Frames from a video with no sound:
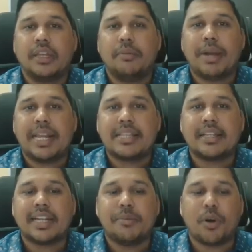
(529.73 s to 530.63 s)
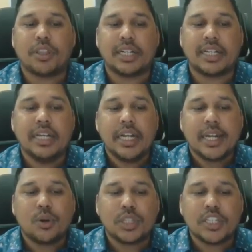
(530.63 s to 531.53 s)
Minus 13 mod 30.
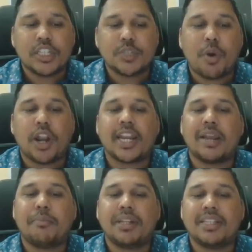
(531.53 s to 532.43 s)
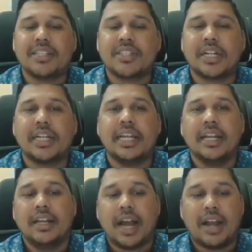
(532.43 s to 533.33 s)
Now, this is a smaller number. This is 30.
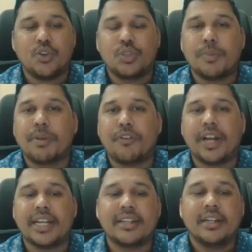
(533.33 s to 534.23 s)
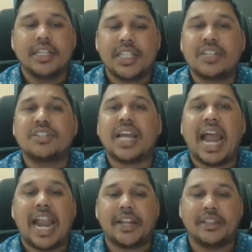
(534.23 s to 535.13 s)
You simplified it, just
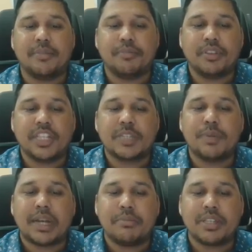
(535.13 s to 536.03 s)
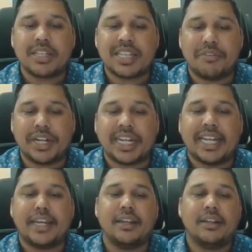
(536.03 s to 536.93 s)
add them. This becomes 17.